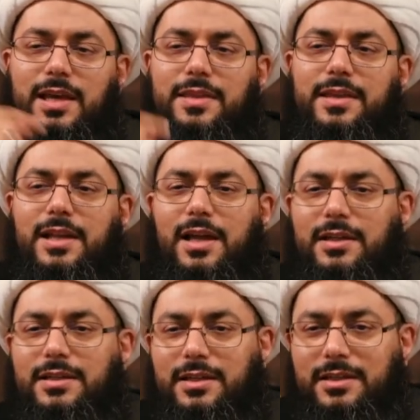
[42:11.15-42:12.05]
Not just
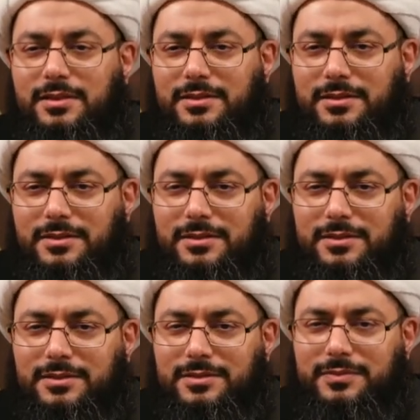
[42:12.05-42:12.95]
that, they will
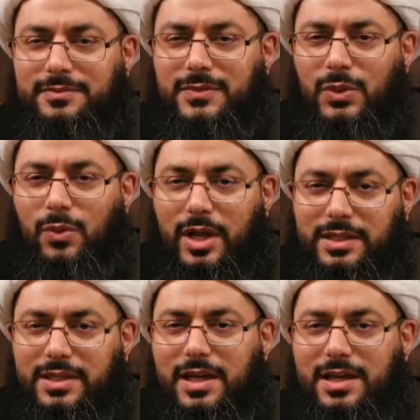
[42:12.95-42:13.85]
try to conceal
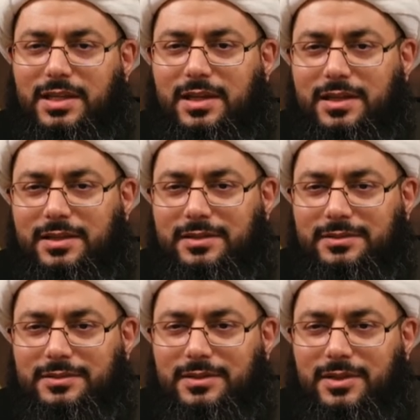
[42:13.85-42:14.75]
that reality
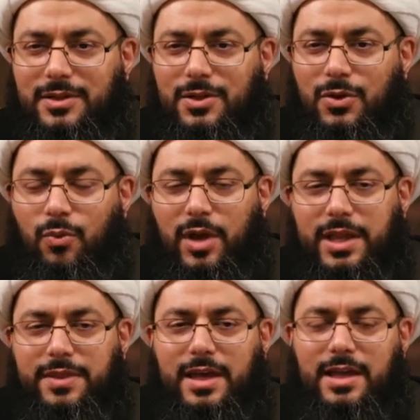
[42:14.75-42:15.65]
and
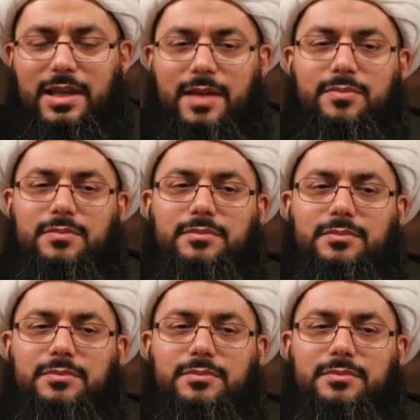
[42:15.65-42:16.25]
deny it.